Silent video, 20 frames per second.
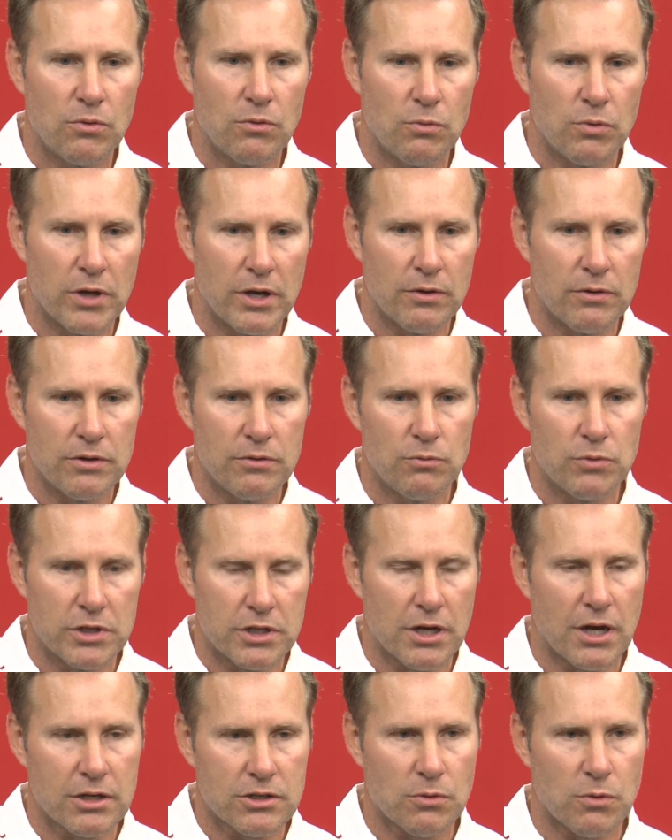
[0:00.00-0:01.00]
when we
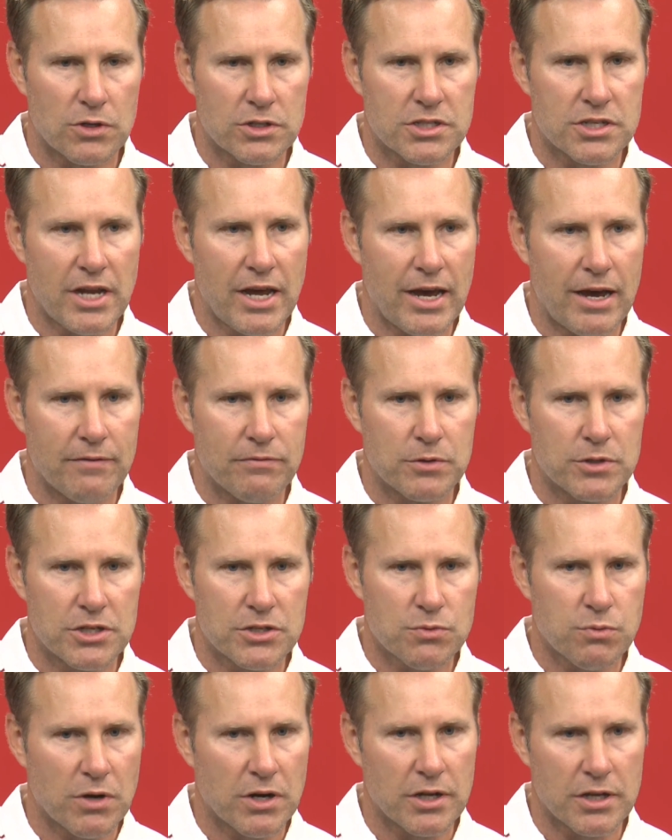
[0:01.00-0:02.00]
talk to our staff, we
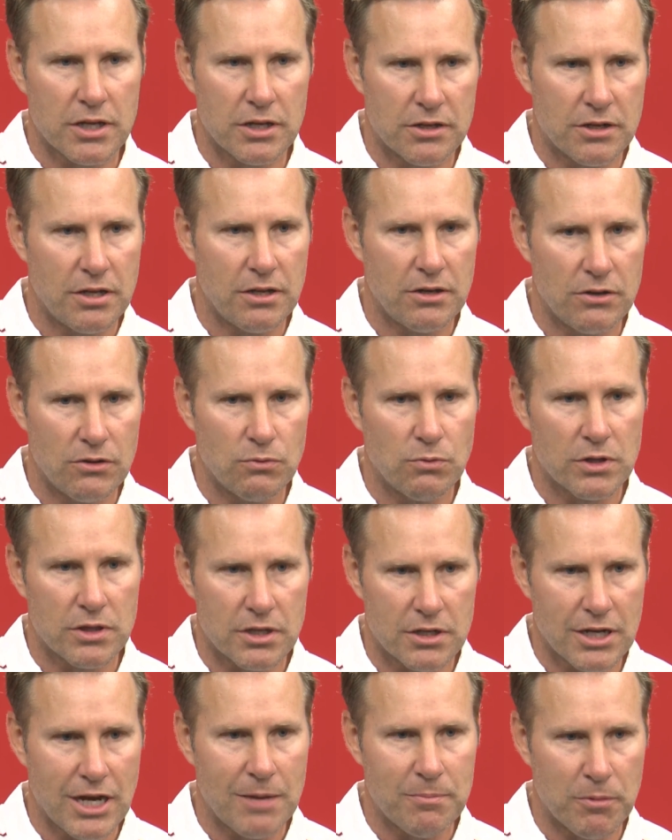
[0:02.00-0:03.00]
just want to continue with
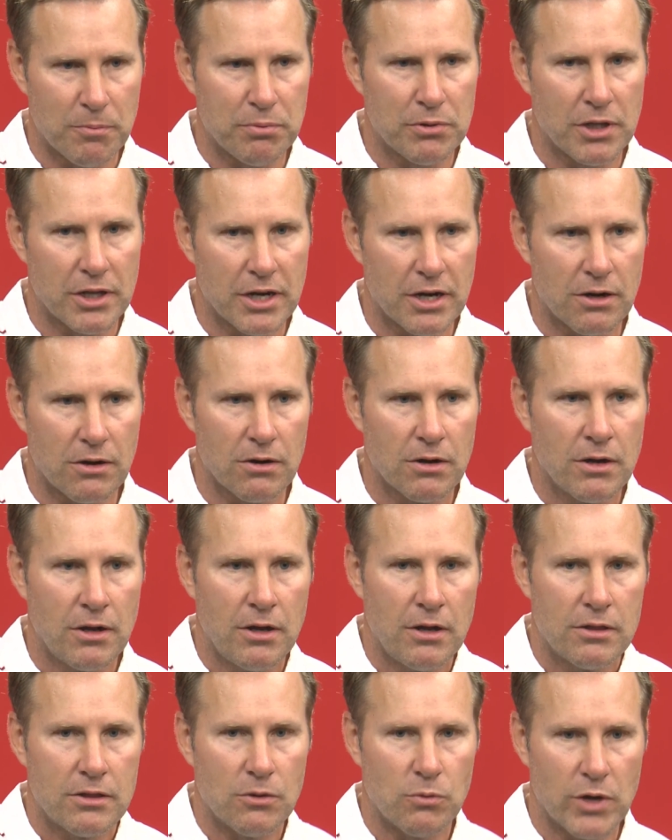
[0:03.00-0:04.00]
the type of player
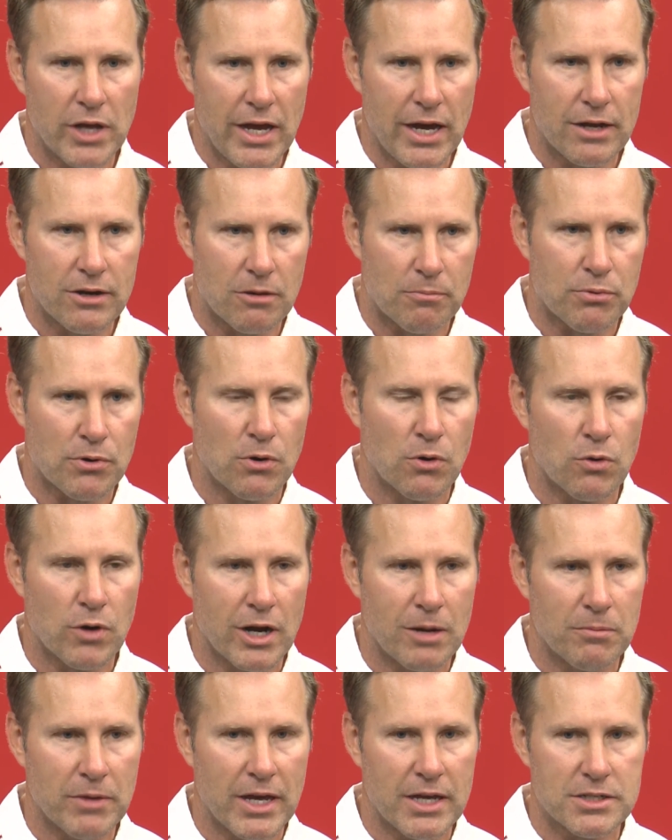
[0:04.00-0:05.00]
that we had in our
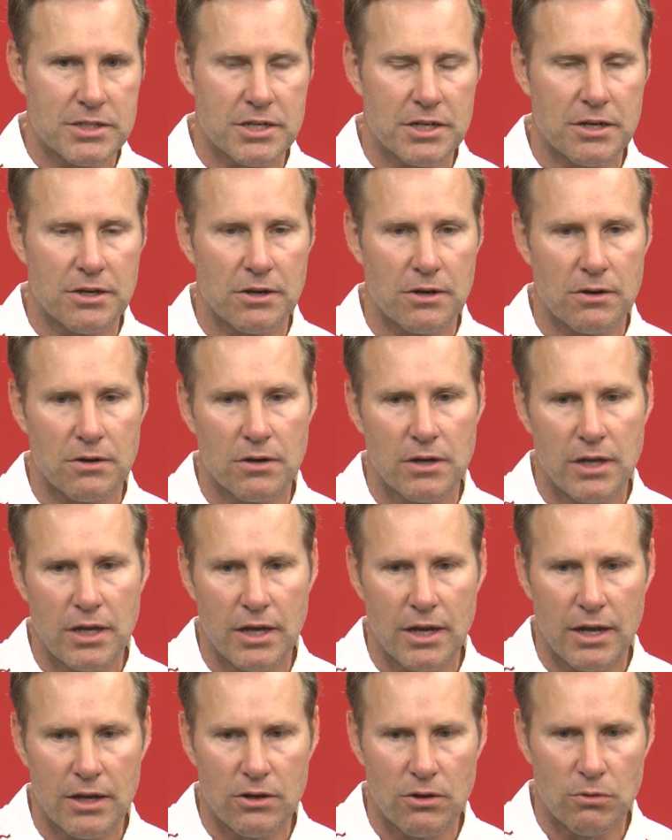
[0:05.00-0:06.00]
program last year.
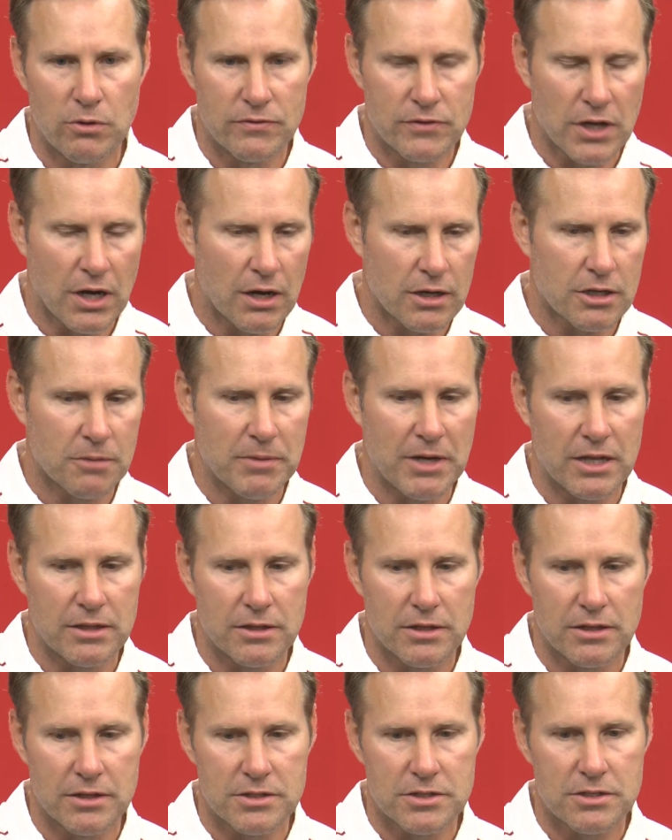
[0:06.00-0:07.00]
And I know we've talked
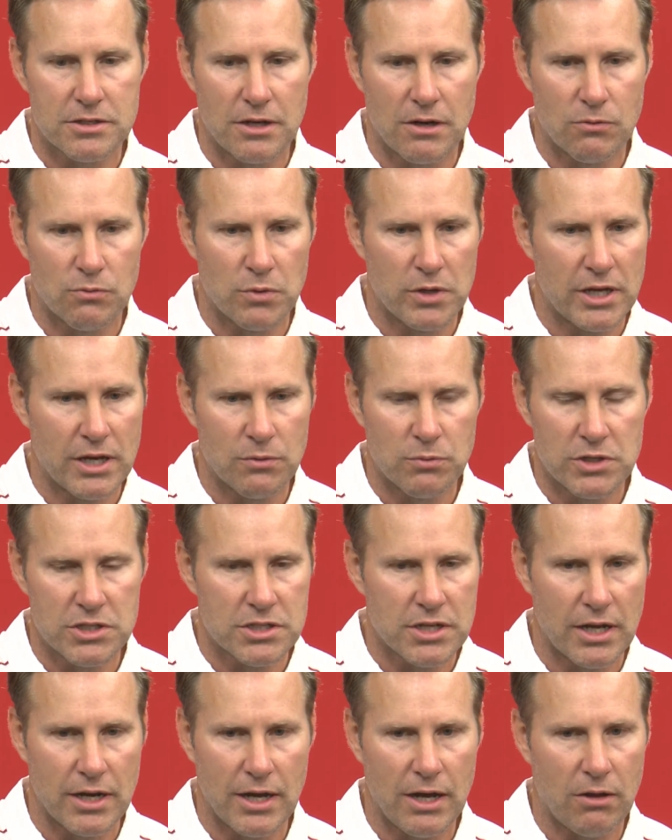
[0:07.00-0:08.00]
about this. You know, we
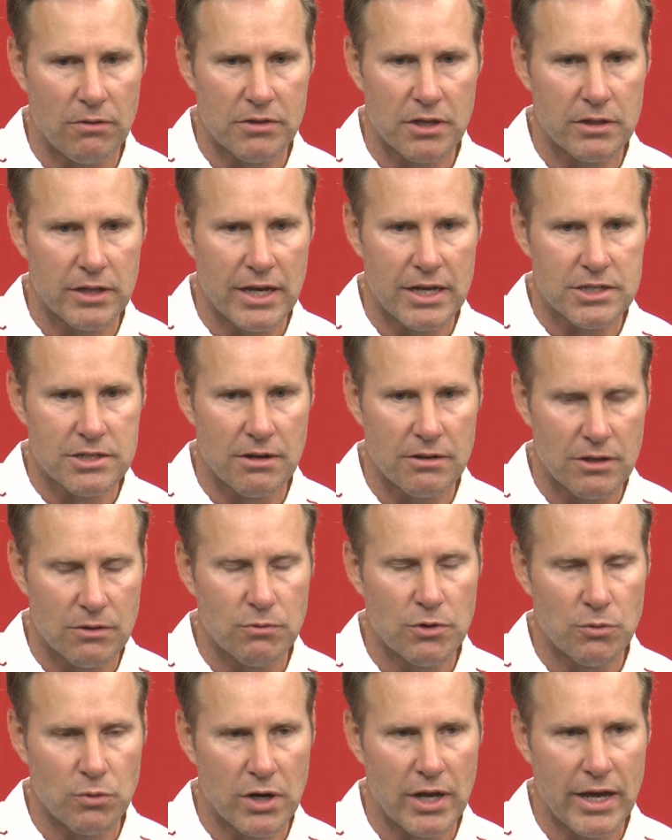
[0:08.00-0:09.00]
stayed healthy last year, I
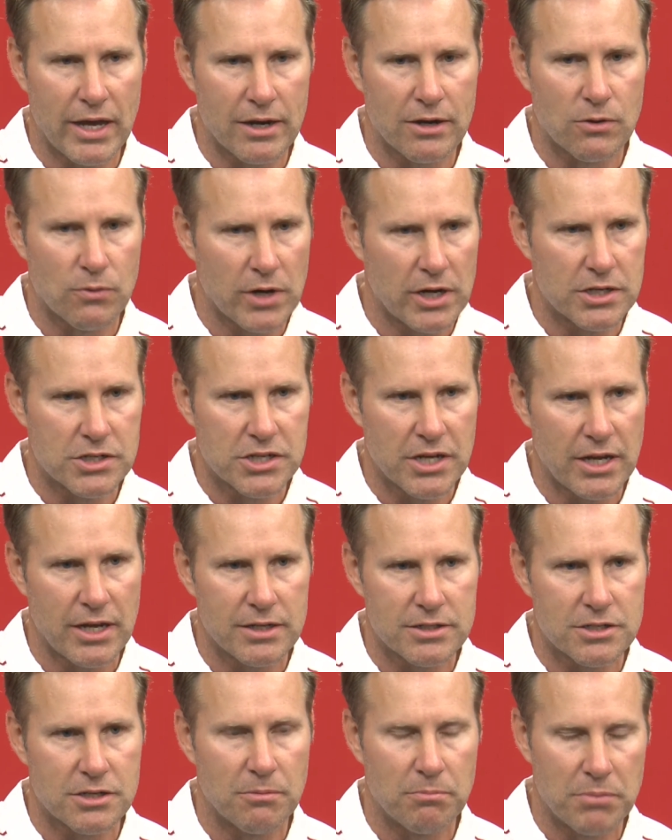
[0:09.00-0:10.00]
think we would have had a great
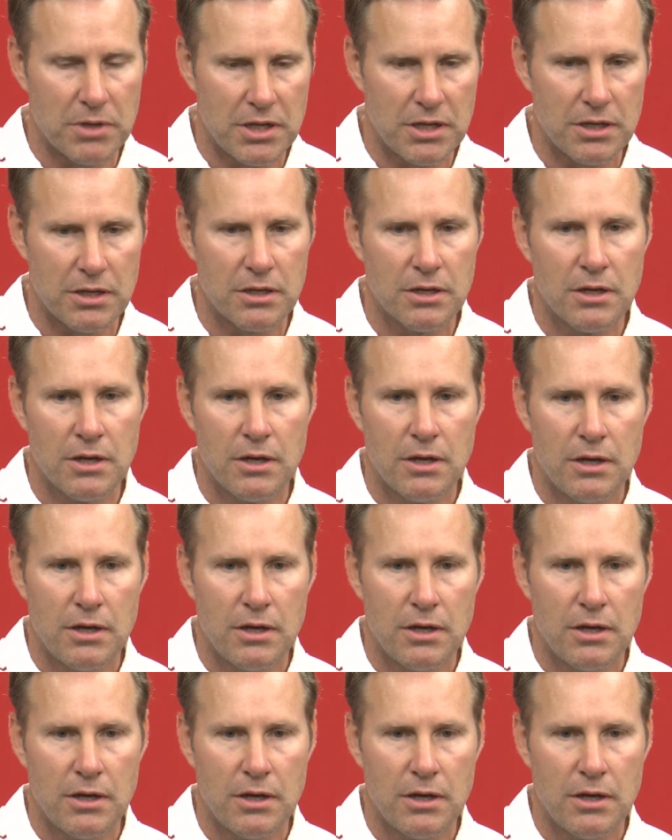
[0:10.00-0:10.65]
chance to be